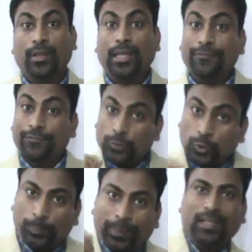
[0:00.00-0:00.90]
If
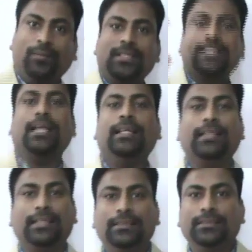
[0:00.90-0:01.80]
you become a
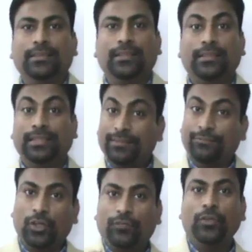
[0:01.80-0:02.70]
scientist, then
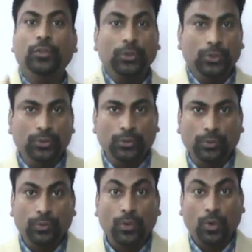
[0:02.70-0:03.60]
what will you do?
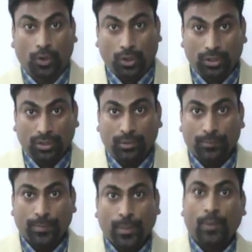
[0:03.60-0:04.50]
Or
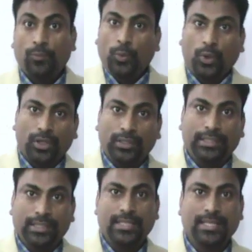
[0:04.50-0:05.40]
what
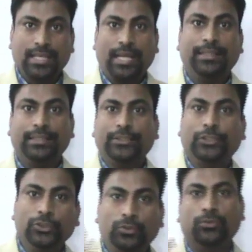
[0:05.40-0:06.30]
does a scientist
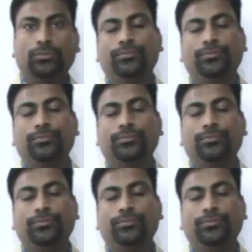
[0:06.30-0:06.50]
do?